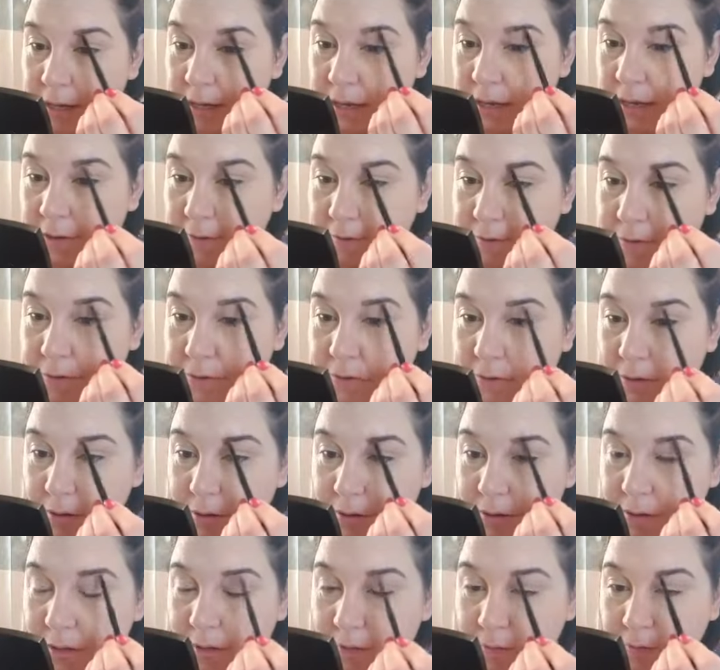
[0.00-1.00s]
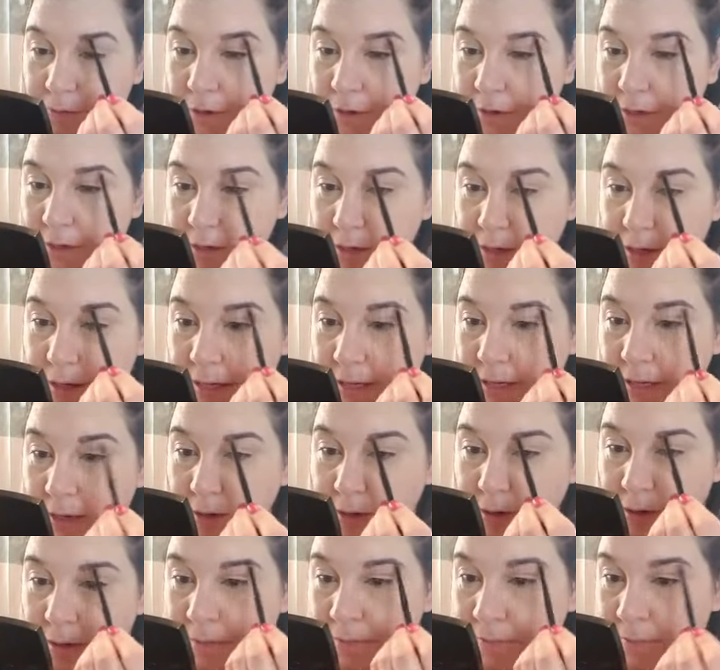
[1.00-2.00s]
if you are looking for a good hand
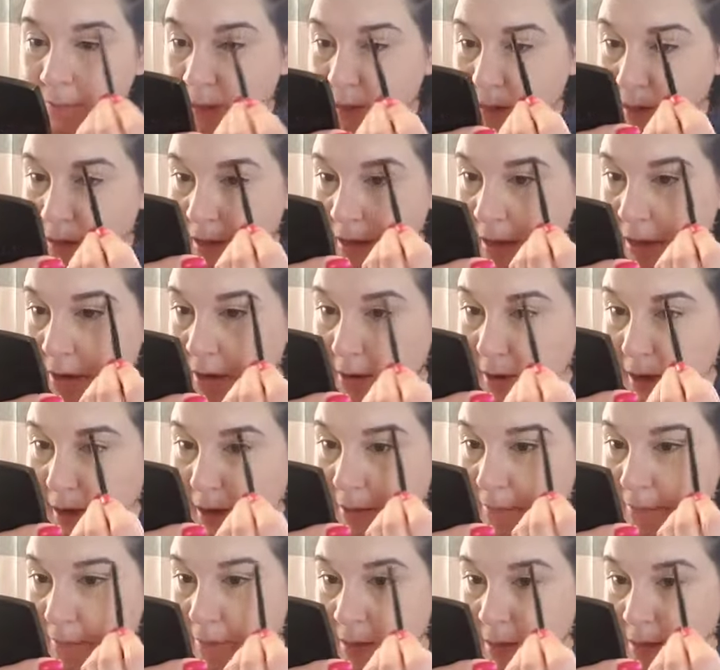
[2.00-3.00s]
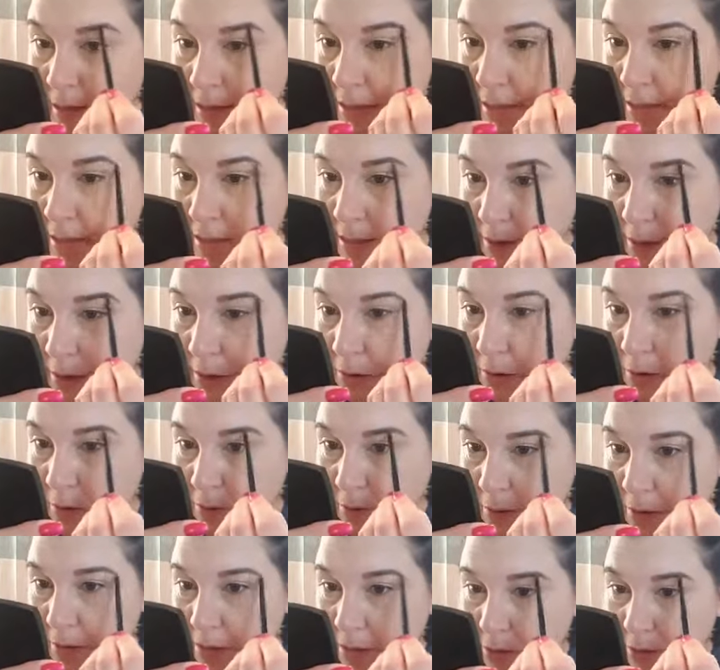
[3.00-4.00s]
cream. Okay,
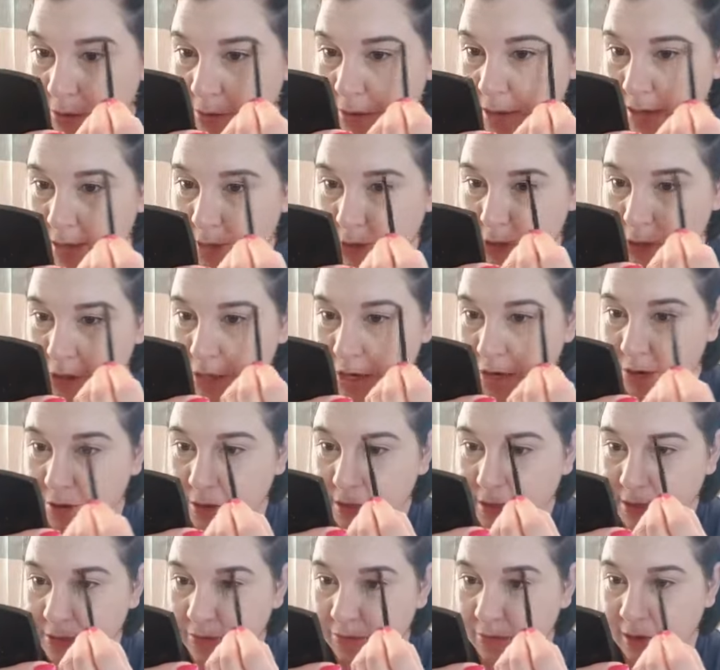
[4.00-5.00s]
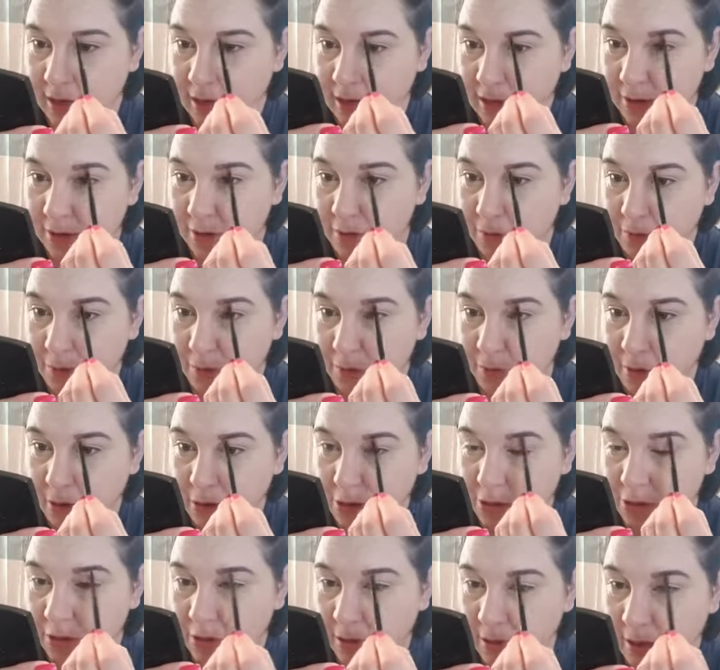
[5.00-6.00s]
so you guys share this video if you're
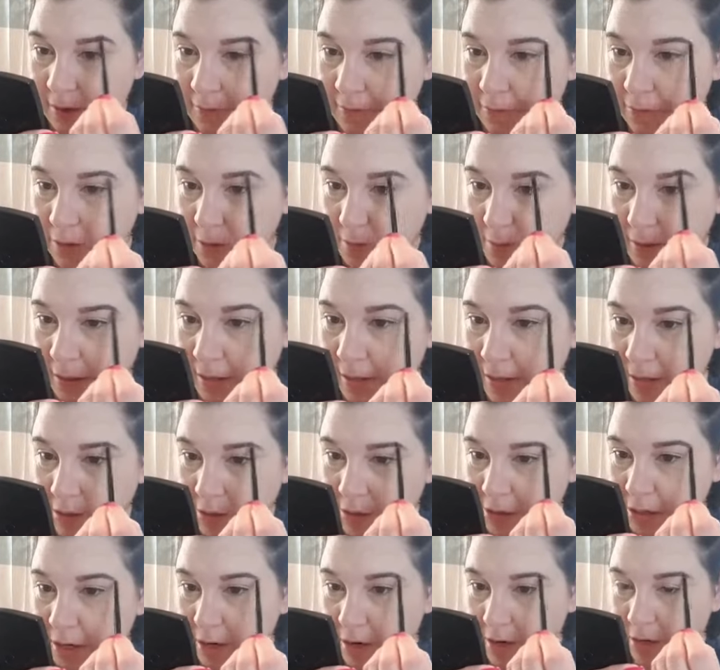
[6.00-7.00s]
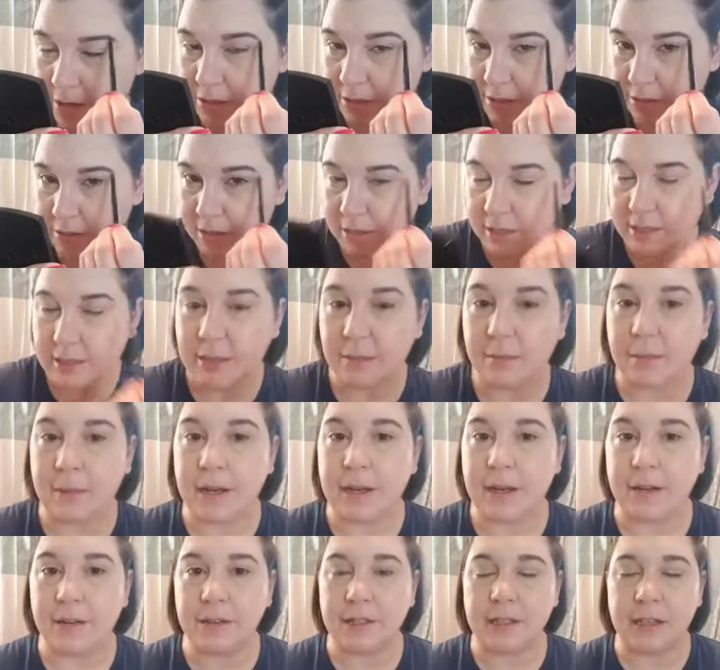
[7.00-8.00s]
watching live with me. Share so that
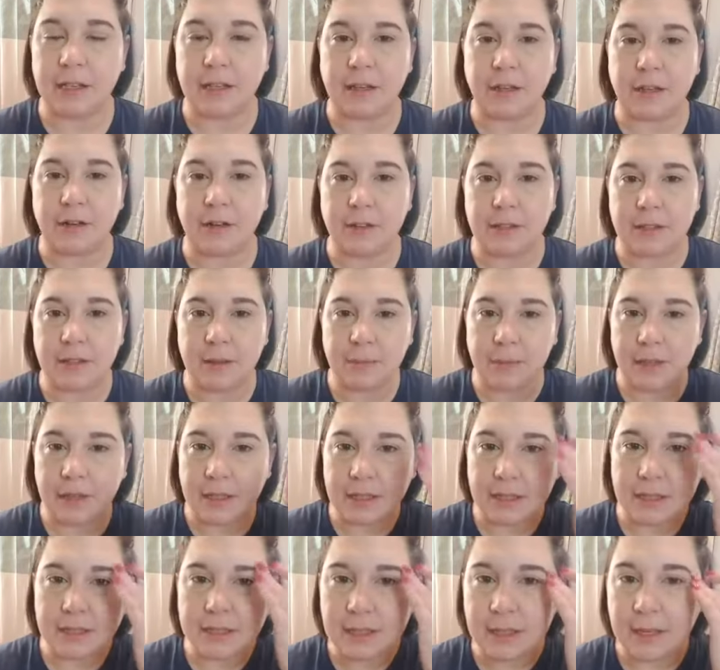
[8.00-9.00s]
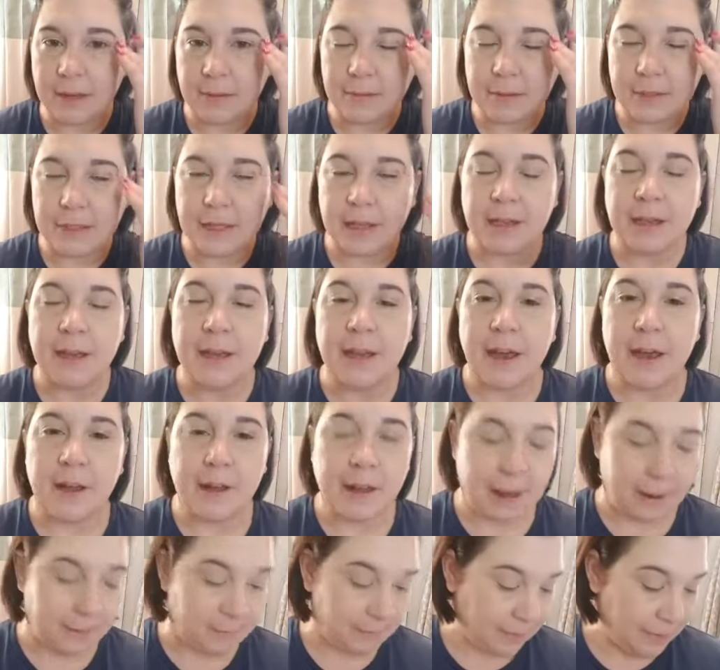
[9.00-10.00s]
somebody else can learn some of these tips.
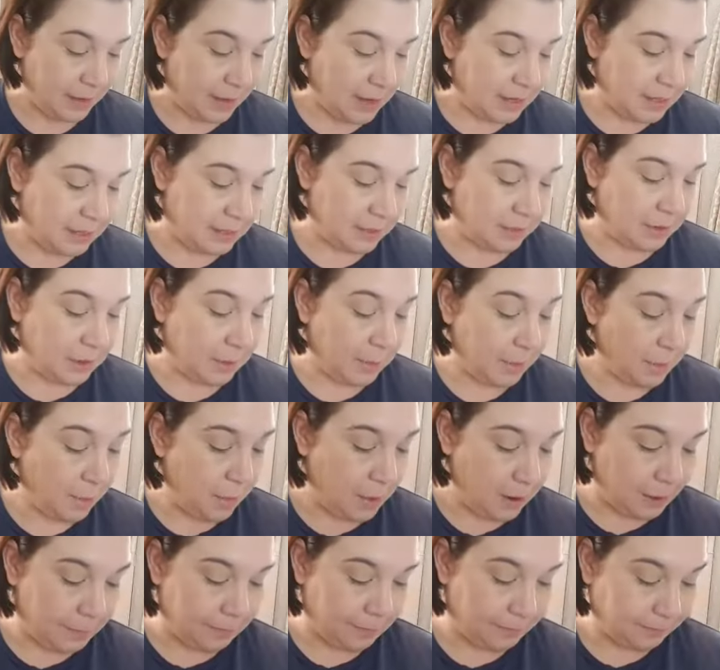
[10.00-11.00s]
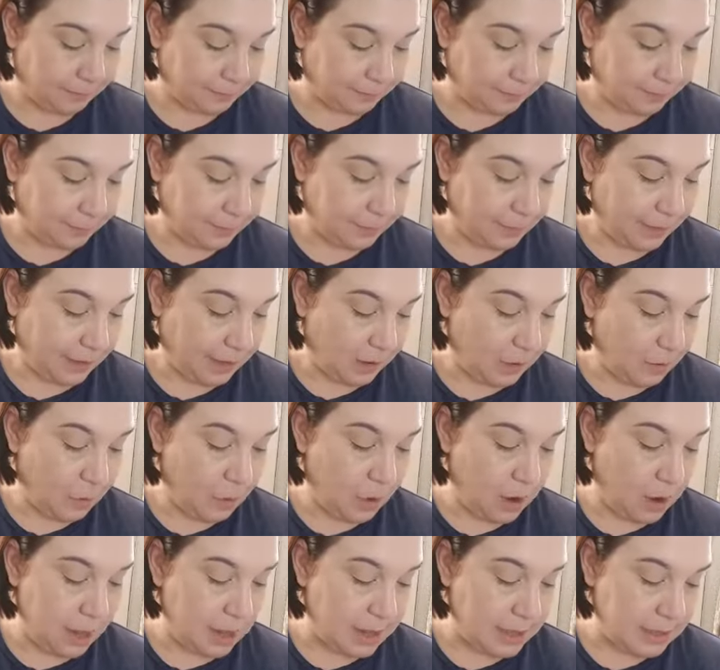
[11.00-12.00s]
Okay, so number one
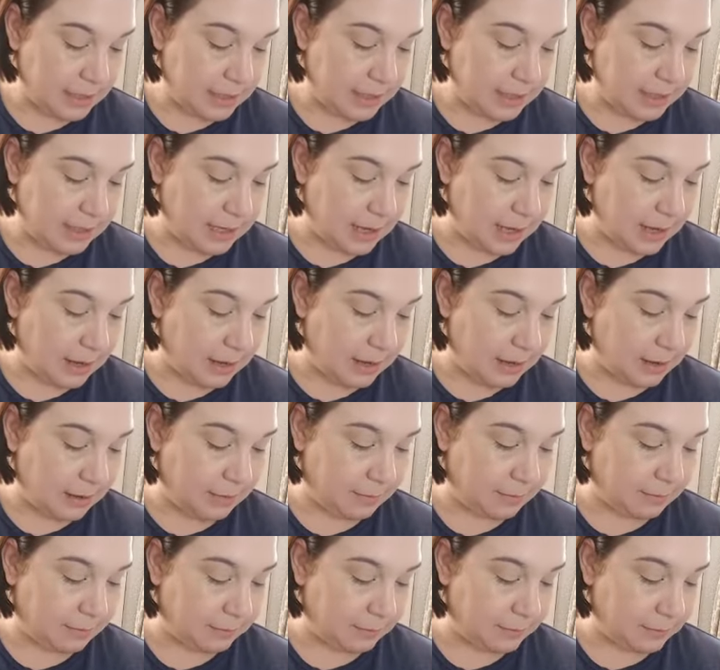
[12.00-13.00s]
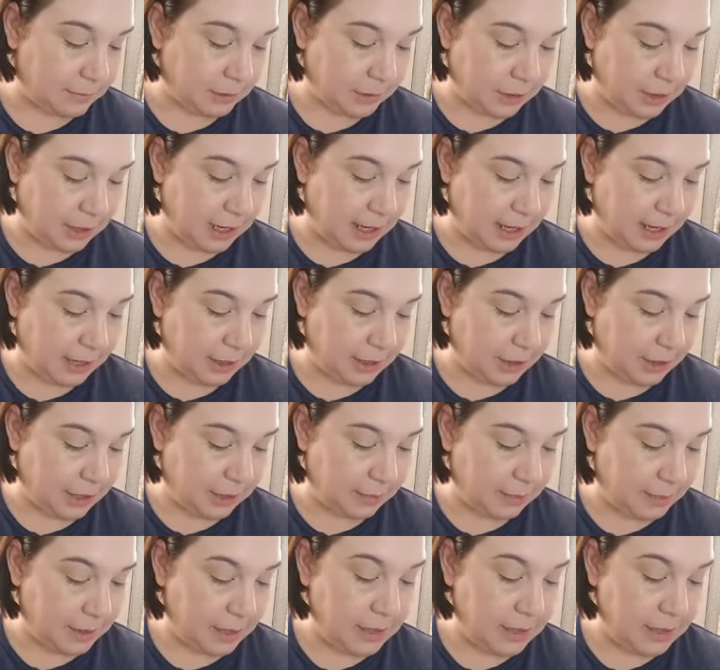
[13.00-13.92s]
was um, good hand cream.